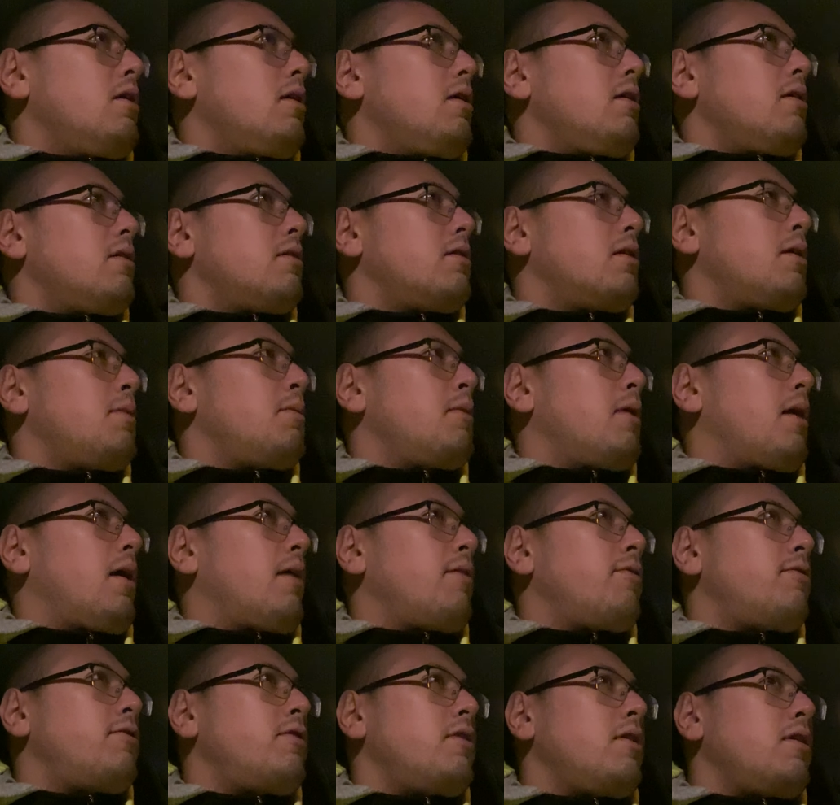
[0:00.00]
something
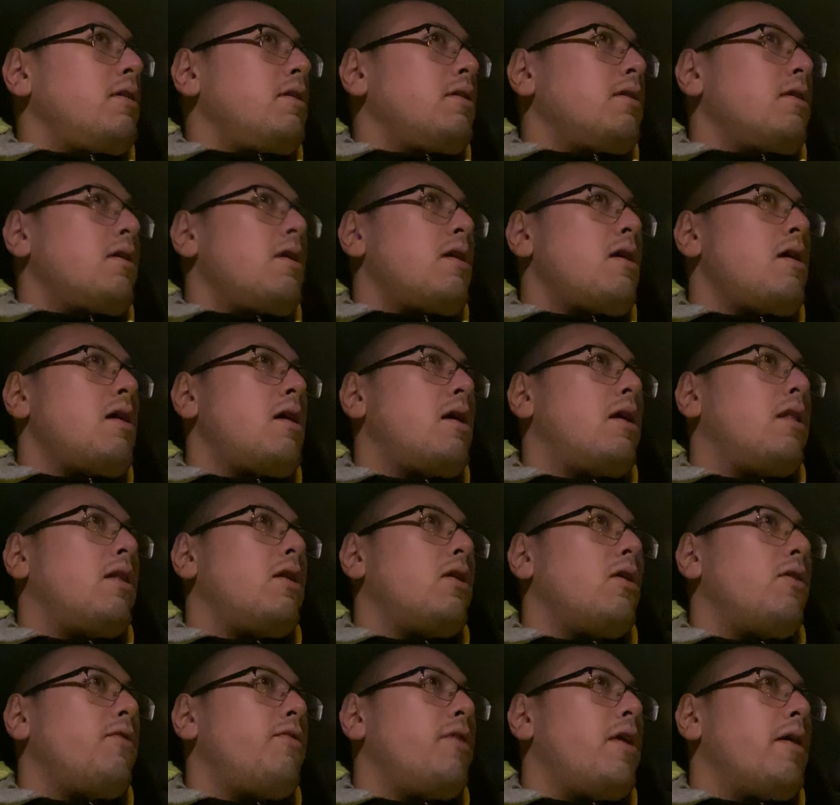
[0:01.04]
I've seen in the
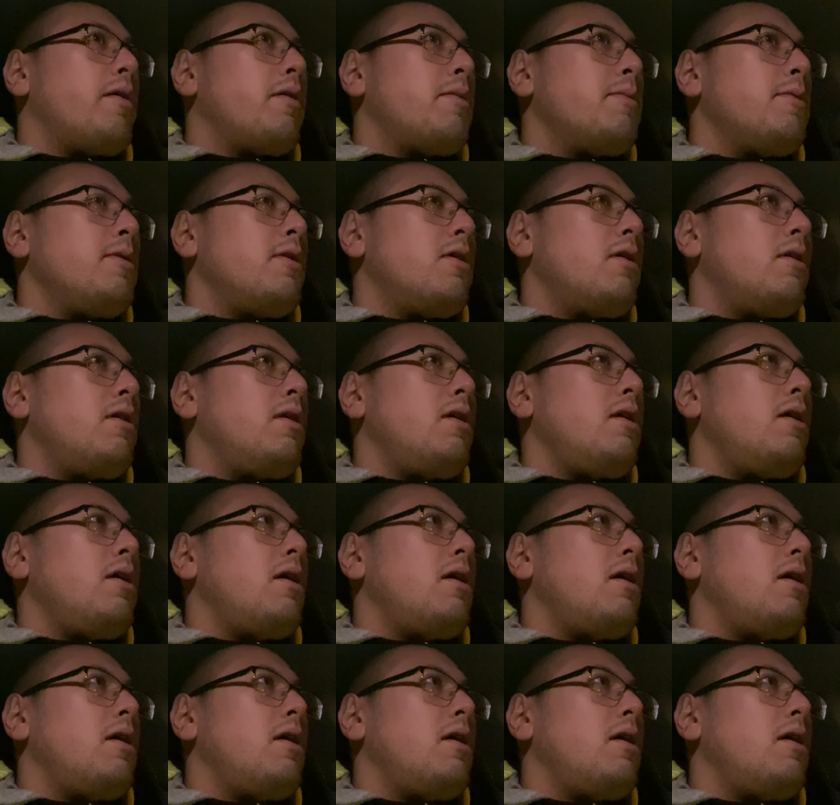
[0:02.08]
Nofap community